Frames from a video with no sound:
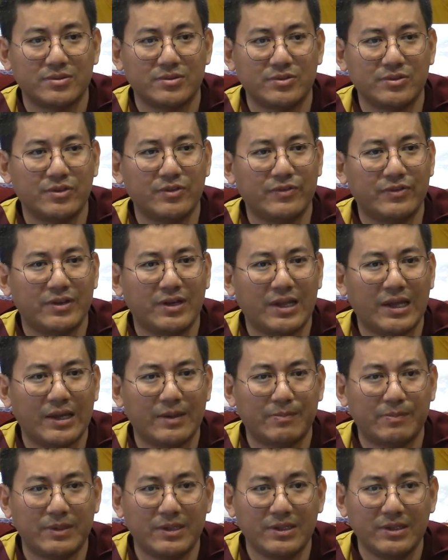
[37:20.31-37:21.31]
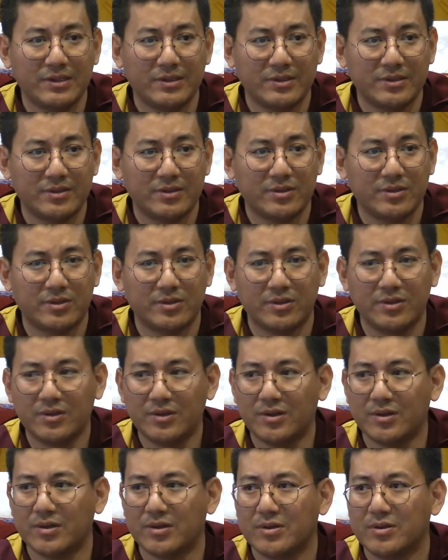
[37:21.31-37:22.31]
Do you feel happy?
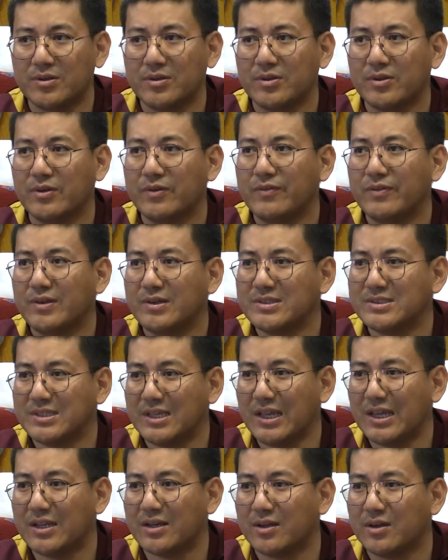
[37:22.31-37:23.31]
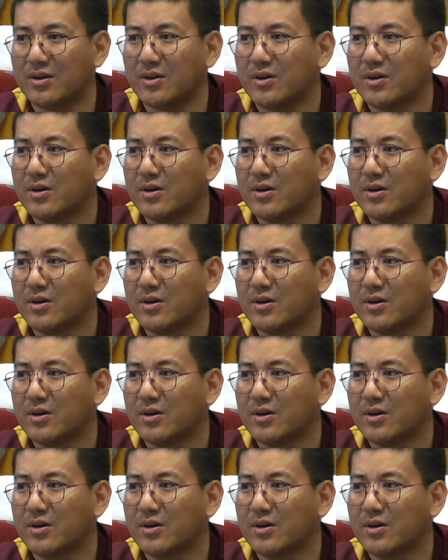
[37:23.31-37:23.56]
No, you feel sad.